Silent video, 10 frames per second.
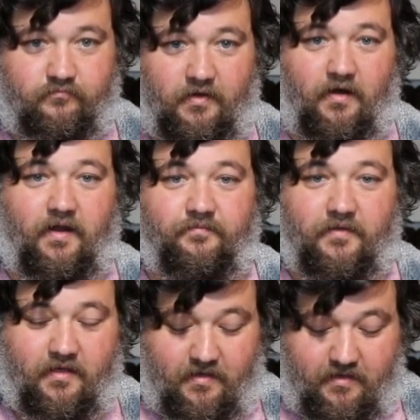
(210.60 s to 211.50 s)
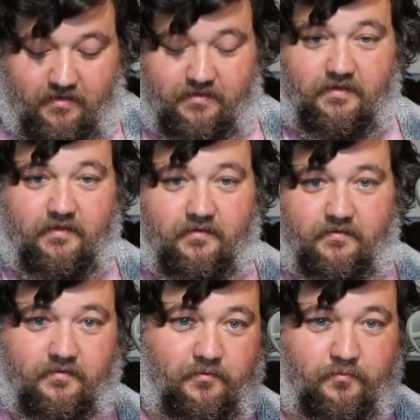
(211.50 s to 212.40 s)
All right. Let's
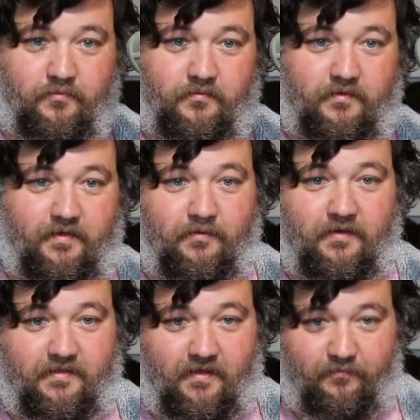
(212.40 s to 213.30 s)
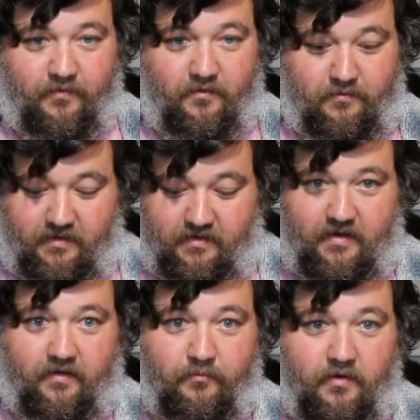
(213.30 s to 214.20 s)
get rid of the stuff we don't need.
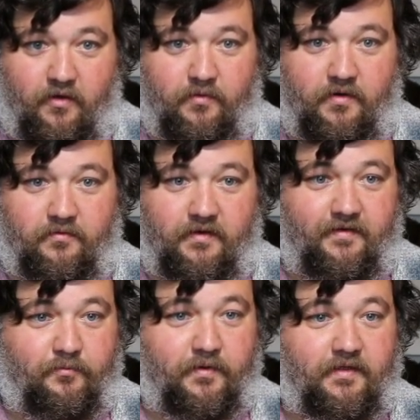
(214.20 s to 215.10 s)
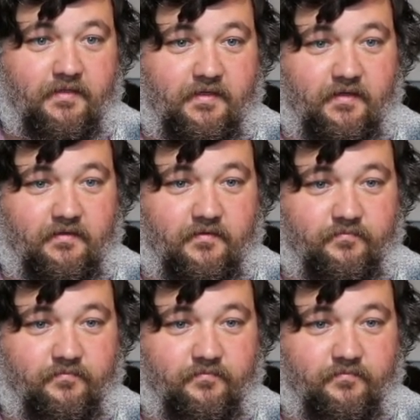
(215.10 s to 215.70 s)
Now that we know we don't need it, we can see it.